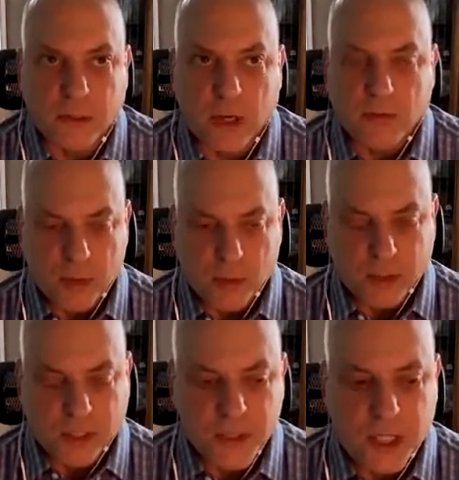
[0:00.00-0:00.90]
government
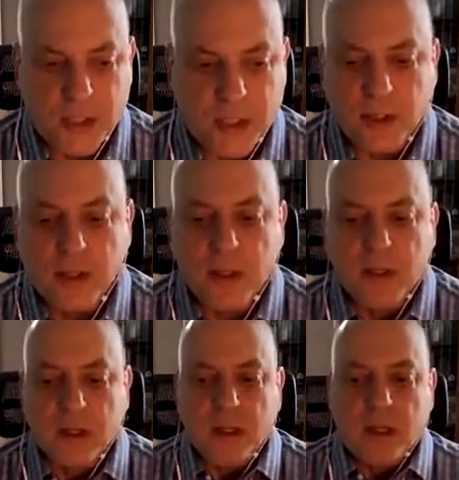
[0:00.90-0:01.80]
organization,
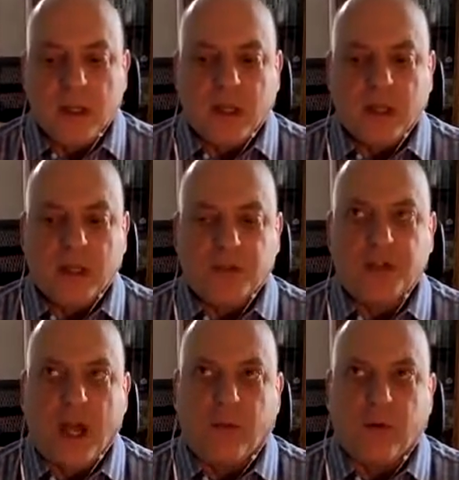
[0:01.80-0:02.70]

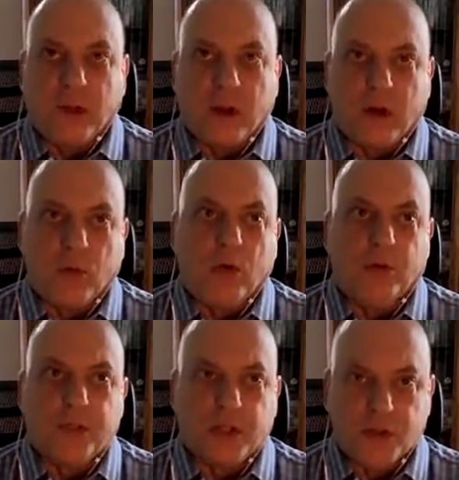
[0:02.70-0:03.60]
it's not really our
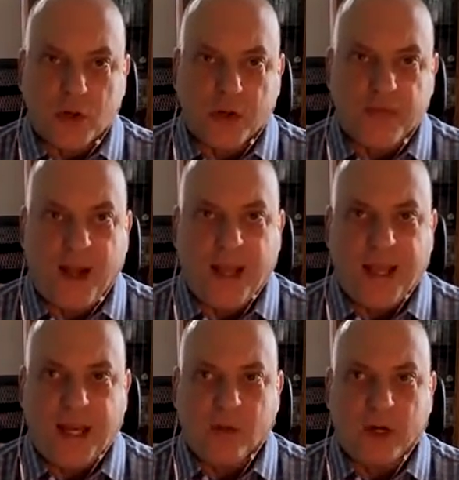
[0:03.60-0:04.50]
role to certify
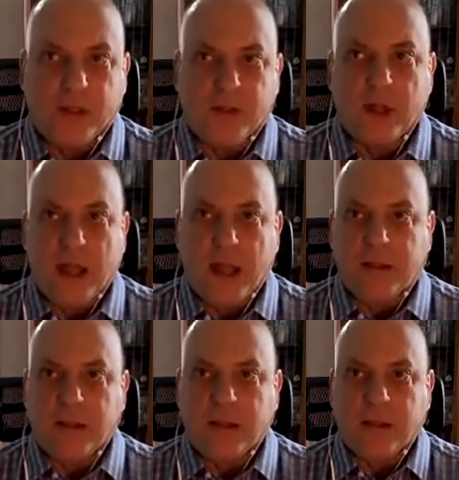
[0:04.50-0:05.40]
anyone.
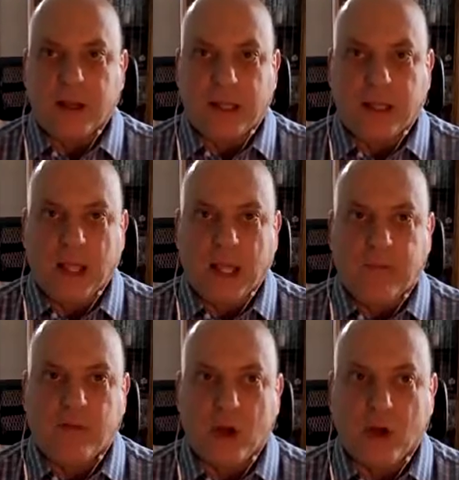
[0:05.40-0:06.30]
And
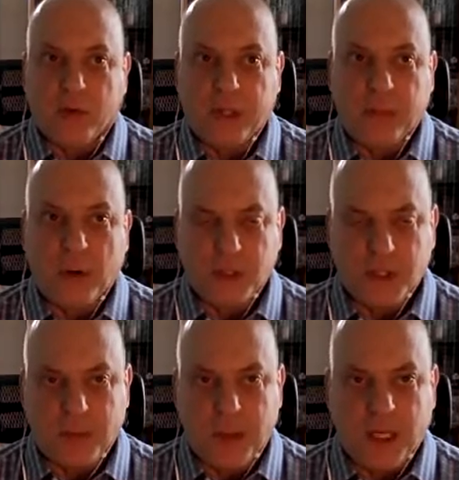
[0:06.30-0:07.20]
even though the
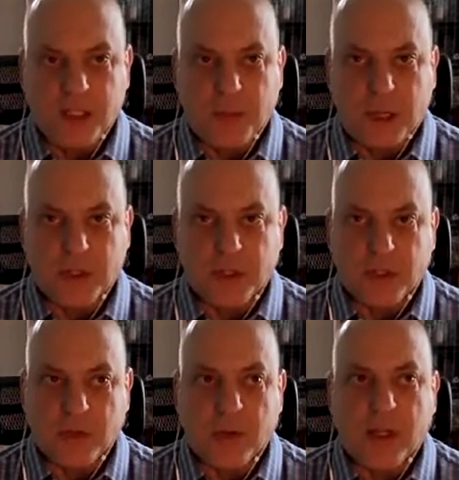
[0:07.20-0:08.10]
Emergency Management
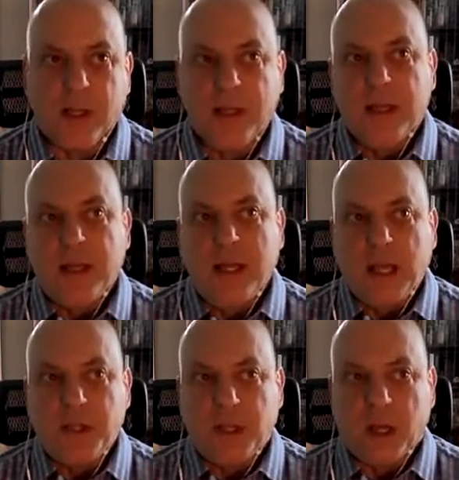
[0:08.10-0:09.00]
Institute
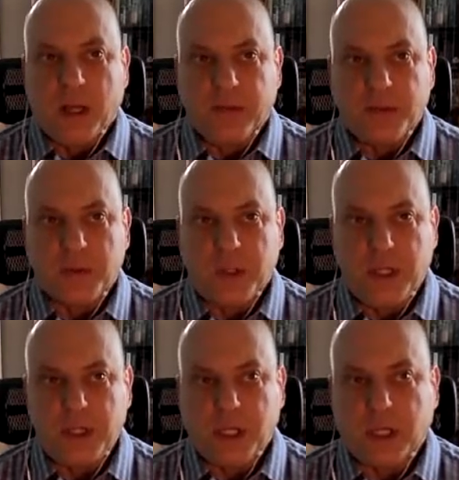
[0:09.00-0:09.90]
is in a
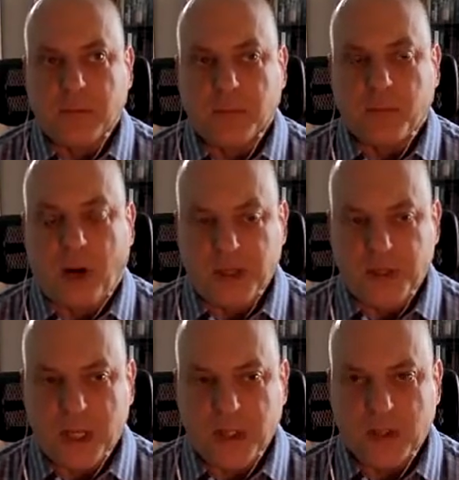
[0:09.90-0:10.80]
strategic
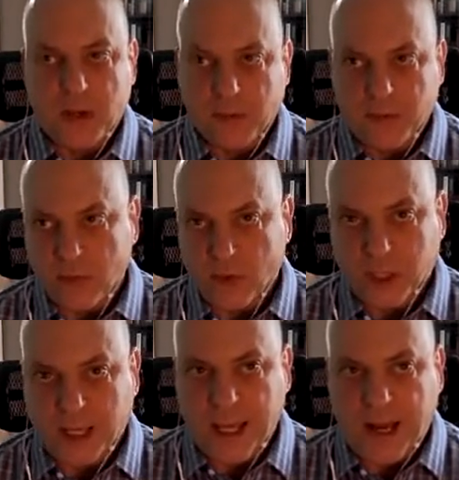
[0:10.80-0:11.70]
process of
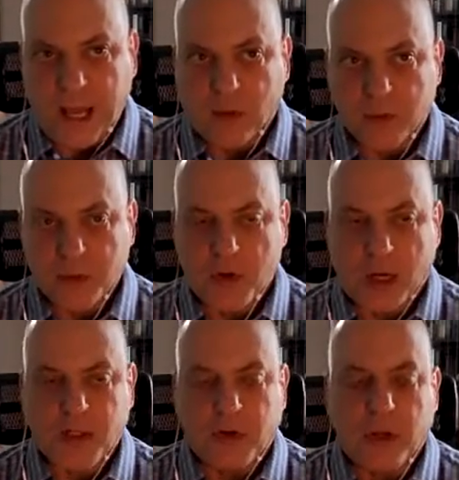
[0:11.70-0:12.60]
looking at how we're
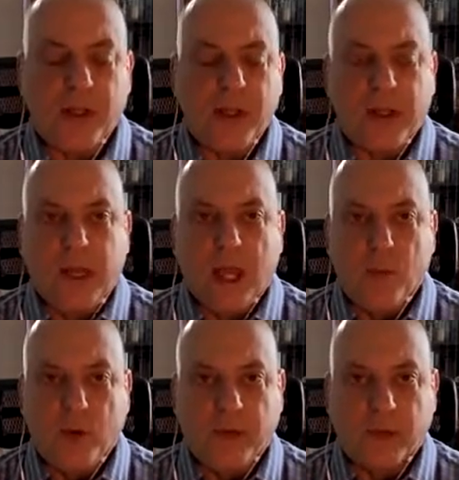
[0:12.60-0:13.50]
structured and
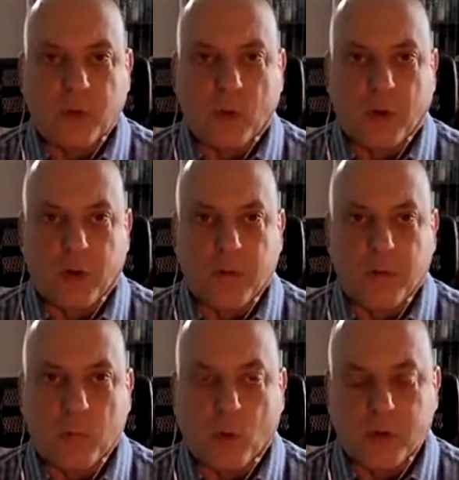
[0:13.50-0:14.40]
moving
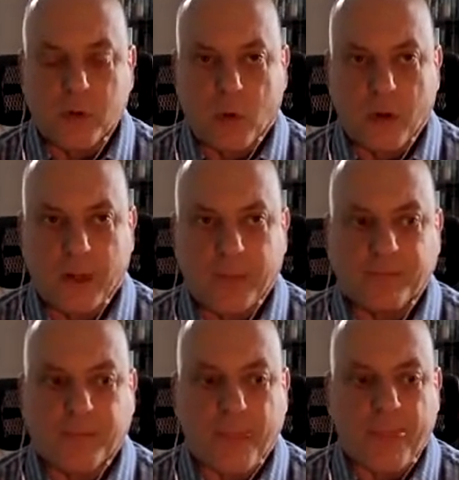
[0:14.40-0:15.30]
more toward a